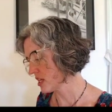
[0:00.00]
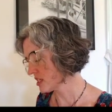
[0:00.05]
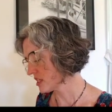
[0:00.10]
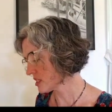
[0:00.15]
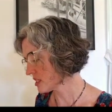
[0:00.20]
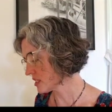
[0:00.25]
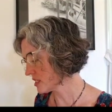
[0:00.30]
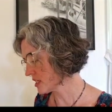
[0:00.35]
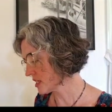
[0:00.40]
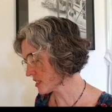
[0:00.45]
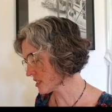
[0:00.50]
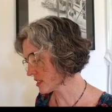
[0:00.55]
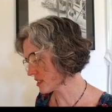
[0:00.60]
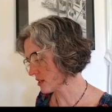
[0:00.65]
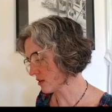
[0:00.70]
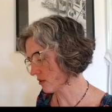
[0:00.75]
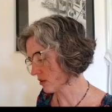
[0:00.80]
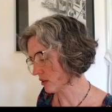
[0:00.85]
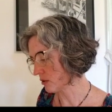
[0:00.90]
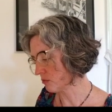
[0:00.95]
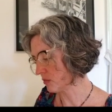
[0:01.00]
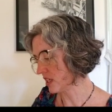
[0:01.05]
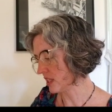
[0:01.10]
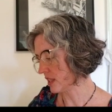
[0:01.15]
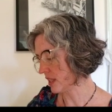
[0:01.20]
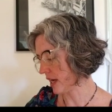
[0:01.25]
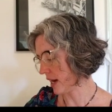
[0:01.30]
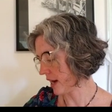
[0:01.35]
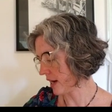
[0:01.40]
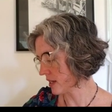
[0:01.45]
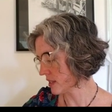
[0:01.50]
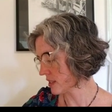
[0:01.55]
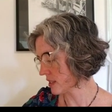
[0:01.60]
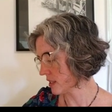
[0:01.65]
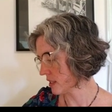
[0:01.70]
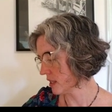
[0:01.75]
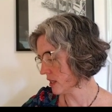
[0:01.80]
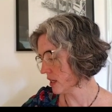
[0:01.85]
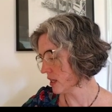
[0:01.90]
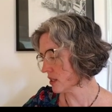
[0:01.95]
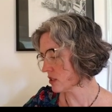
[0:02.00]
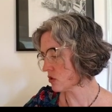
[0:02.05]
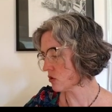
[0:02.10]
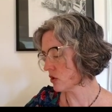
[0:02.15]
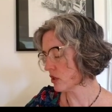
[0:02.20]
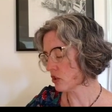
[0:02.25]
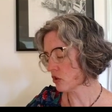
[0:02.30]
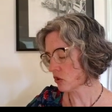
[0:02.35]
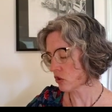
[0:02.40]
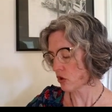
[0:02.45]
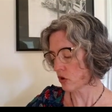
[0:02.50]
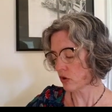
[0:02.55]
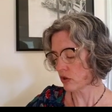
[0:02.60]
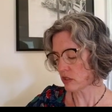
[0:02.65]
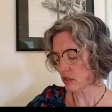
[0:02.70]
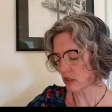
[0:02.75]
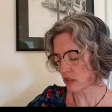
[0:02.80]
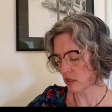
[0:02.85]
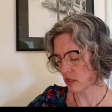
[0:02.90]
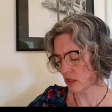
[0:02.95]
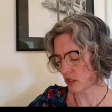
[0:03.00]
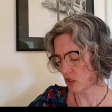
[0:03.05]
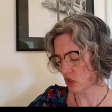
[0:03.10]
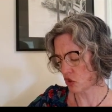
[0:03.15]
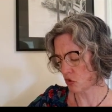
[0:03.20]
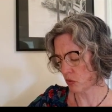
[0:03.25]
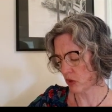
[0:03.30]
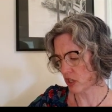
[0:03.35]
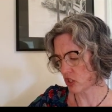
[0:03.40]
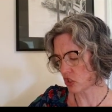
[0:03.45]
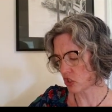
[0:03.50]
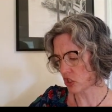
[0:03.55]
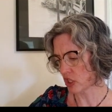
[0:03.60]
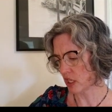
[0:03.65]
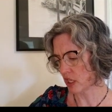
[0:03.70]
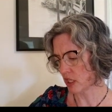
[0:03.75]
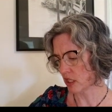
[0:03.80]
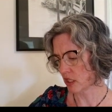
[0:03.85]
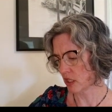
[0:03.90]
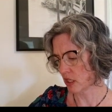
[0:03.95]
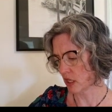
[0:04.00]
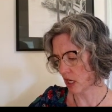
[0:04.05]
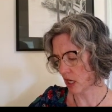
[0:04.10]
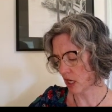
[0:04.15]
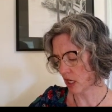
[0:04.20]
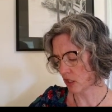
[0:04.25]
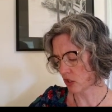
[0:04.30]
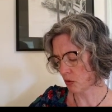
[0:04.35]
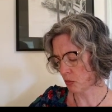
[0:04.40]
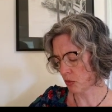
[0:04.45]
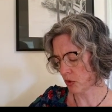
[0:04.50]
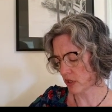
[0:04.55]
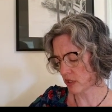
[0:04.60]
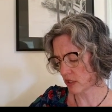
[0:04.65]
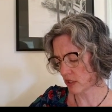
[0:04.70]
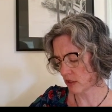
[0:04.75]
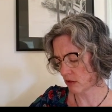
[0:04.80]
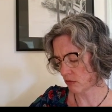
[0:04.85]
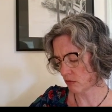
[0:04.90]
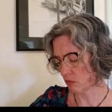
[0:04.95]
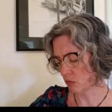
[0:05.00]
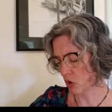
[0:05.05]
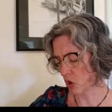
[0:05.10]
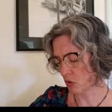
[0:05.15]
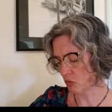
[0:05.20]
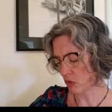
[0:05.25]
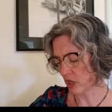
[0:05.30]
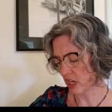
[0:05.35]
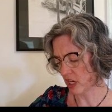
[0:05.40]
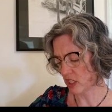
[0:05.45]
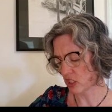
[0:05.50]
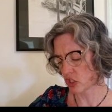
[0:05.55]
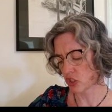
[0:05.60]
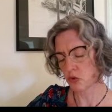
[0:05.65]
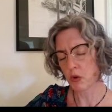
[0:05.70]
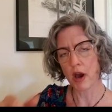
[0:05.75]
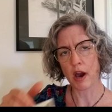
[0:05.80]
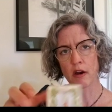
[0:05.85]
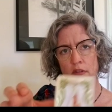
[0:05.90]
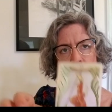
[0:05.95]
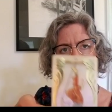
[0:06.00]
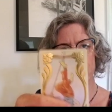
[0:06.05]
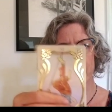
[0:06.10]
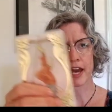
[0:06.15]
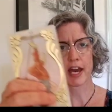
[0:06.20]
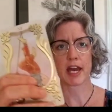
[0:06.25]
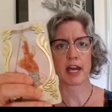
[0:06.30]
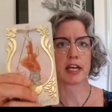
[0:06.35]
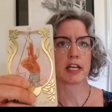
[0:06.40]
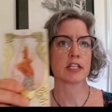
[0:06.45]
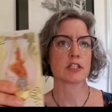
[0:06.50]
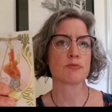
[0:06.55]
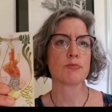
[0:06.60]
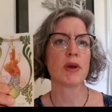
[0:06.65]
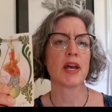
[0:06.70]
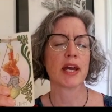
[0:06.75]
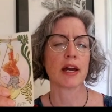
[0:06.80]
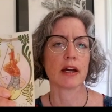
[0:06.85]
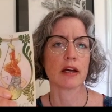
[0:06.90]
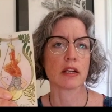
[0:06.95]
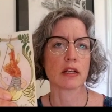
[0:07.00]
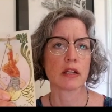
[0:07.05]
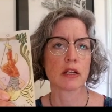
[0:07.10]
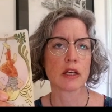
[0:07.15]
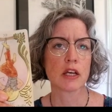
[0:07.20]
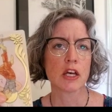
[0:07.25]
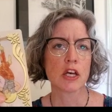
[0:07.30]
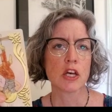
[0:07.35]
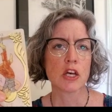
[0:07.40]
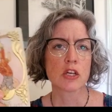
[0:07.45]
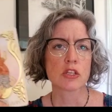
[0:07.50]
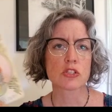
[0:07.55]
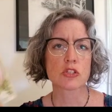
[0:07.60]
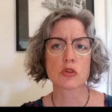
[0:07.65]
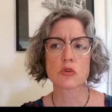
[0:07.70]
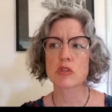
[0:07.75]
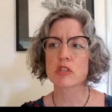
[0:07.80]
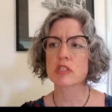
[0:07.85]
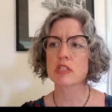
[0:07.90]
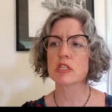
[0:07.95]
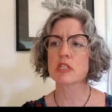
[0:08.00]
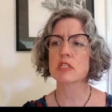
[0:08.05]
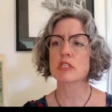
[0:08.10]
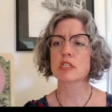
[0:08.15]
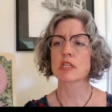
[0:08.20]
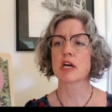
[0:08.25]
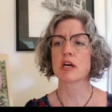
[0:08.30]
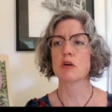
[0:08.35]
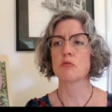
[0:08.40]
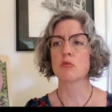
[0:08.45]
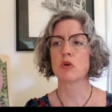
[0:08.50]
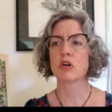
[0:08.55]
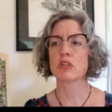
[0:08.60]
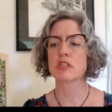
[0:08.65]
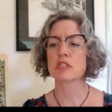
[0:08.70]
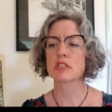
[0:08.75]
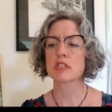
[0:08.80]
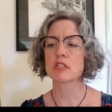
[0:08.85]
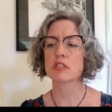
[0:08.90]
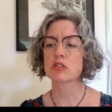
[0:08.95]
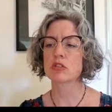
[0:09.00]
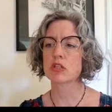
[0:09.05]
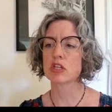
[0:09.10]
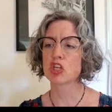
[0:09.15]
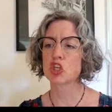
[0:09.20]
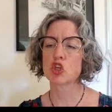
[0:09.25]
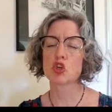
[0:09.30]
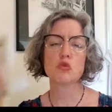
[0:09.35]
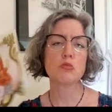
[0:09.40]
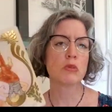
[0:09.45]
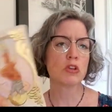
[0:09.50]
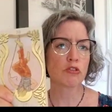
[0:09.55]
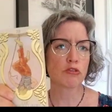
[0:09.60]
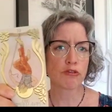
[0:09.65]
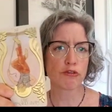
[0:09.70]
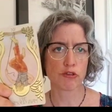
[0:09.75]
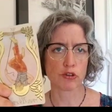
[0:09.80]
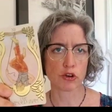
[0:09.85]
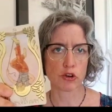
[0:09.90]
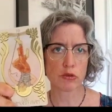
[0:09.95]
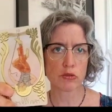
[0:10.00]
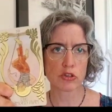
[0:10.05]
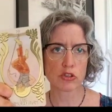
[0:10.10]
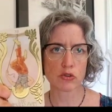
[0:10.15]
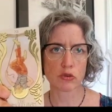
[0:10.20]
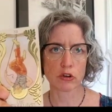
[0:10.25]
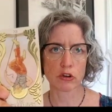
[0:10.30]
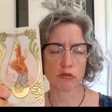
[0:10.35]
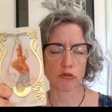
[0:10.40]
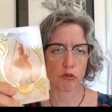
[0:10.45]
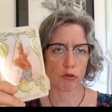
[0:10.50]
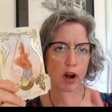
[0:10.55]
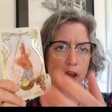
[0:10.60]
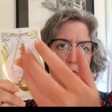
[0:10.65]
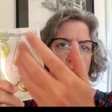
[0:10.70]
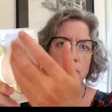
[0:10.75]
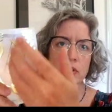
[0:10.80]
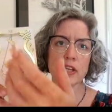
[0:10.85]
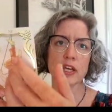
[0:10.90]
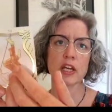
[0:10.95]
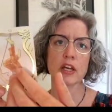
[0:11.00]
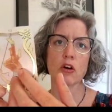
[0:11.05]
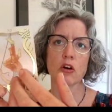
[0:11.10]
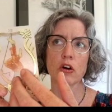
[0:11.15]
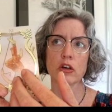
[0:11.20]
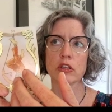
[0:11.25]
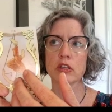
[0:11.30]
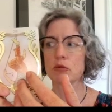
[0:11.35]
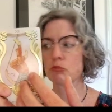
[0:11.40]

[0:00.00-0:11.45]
doesn't necessarily mean that. So, in your current situation, uh, your present moment, you have the hanged man. So this is um, this is human fruit, sort of ripening on